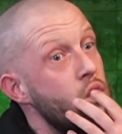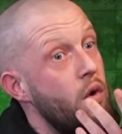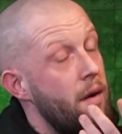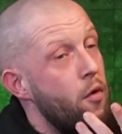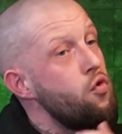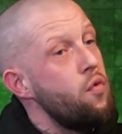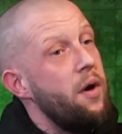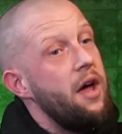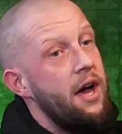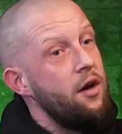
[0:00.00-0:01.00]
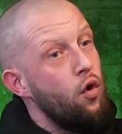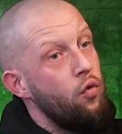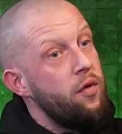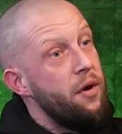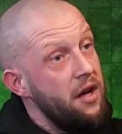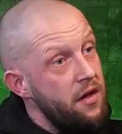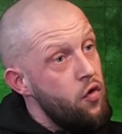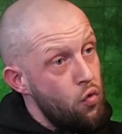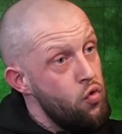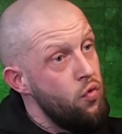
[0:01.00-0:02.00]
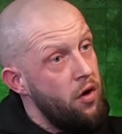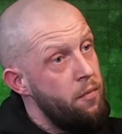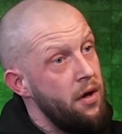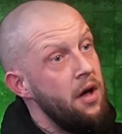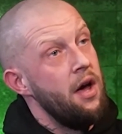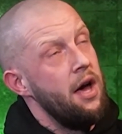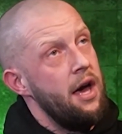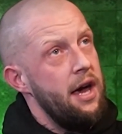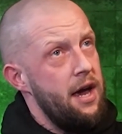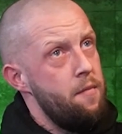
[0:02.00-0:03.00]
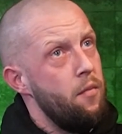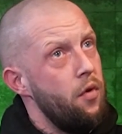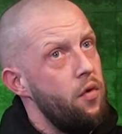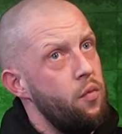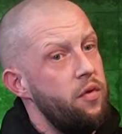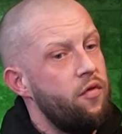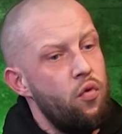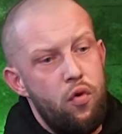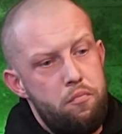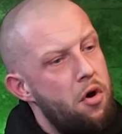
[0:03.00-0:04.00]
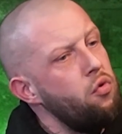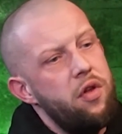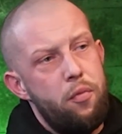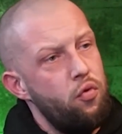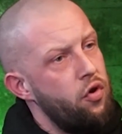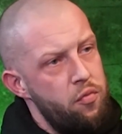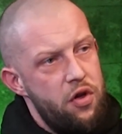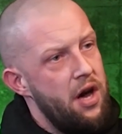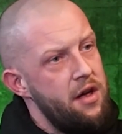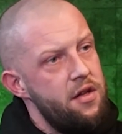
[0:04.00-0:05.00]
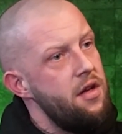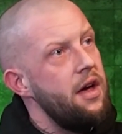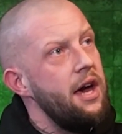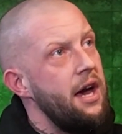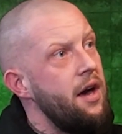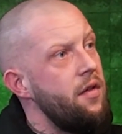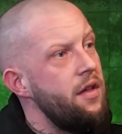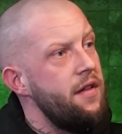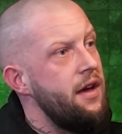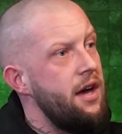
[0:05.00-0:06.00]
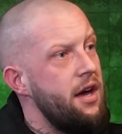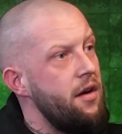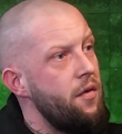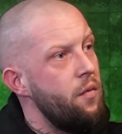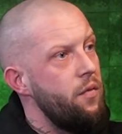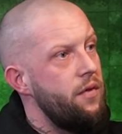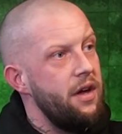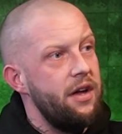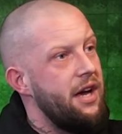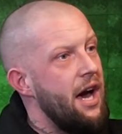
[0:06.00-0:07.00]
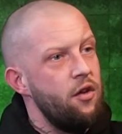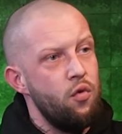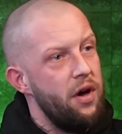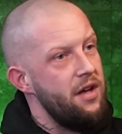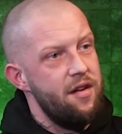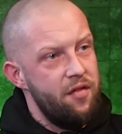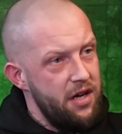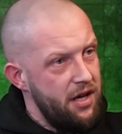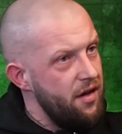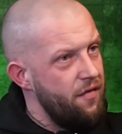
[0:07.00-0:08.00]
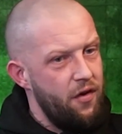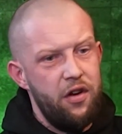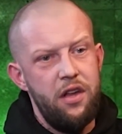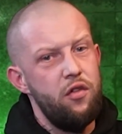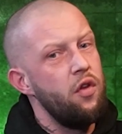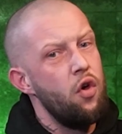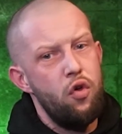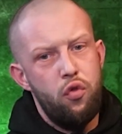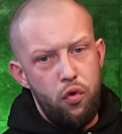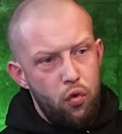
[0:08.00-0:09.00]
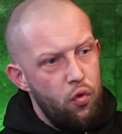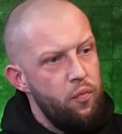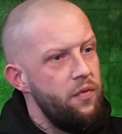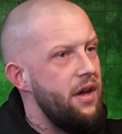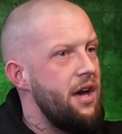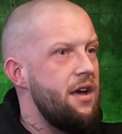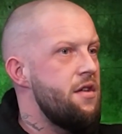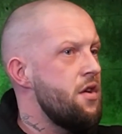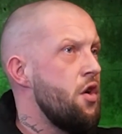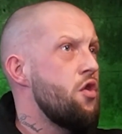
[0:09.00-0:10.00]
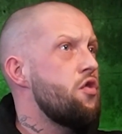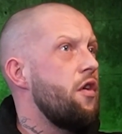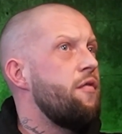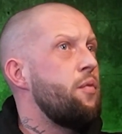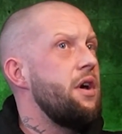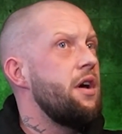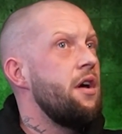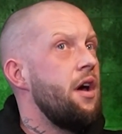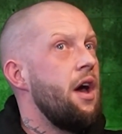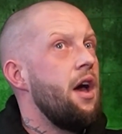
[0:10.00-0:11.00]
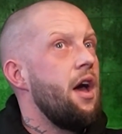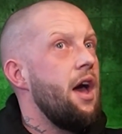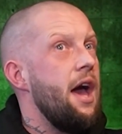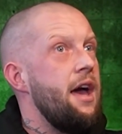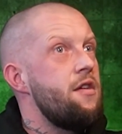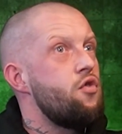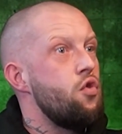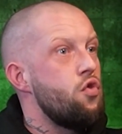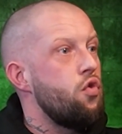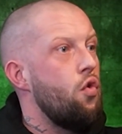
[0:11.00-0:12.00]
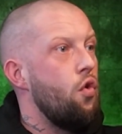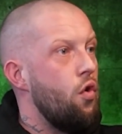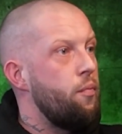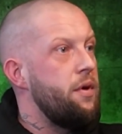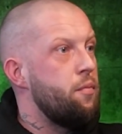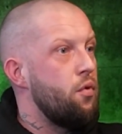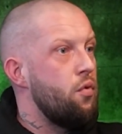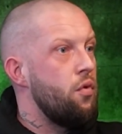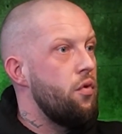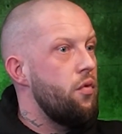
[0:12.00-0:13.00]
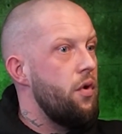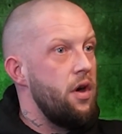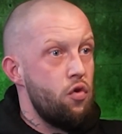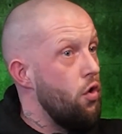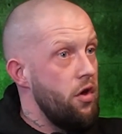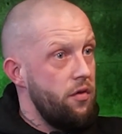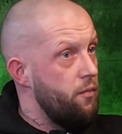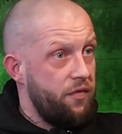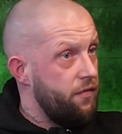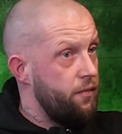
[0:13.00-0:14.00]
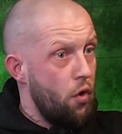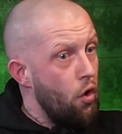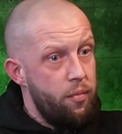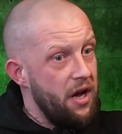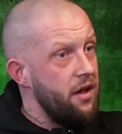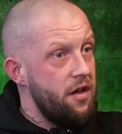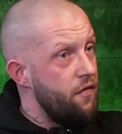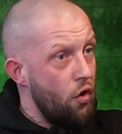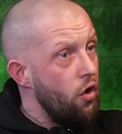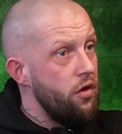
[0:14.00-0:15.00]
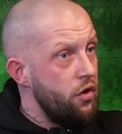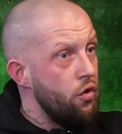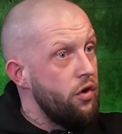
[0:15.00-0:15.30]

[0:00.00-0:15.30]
So I'm also part of a thing called the Bricklayer Social Club. We've got multiple group chats. They do like annual things every year, fucking tool open days, stuff where it's just all people, it's all bricklayers for all the